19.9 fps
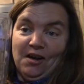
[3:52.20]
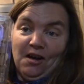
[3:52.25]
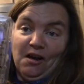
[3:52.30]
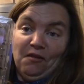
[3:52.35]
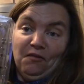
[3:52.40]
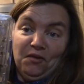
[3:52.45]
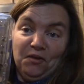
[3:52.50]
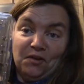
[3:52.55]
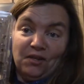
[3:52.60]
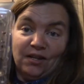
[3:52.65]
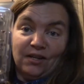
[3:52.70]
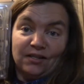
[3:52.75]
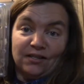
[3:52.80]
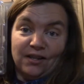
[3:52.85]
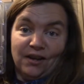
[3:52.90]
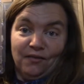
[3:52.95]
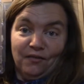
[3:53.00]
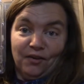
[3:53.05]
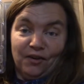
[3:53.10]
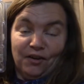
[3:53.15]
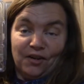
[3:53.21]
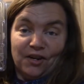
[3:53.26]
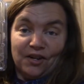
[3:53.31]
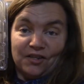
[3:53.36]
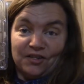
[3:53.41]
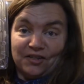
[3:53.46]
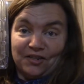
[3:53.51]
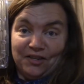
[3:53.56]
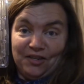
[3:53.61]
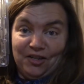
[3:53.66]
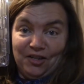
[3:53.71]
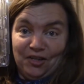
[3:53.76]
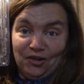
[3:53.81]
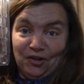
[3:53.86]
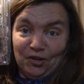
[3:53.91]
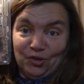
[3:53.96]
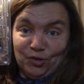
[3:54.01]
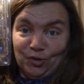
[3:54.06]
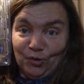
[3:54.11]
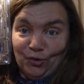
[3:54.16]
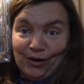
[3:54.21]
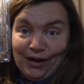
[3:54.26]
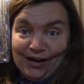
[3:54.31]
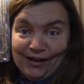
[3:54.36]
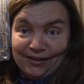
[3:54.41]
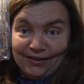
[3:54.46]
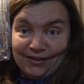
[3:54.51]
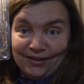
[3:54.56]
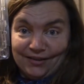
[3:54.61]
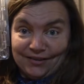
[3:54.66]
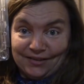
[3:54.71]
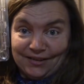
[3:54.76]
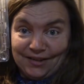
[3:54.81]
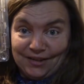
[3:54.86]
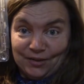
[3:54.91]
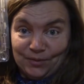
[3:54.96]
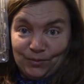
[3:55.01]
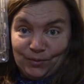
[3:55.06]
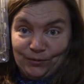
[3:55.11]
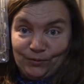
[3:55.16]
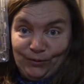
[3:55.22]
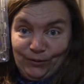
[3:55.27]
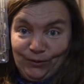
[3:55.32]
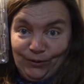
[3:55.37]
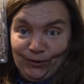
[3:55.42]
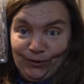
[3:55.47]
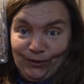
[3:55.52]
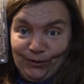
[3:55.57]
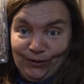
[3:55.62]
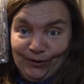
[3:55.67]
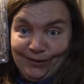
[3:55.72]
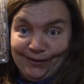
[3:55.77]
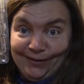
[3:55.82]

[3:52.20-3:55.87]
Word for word: Have you guys ever seen or tried these things before?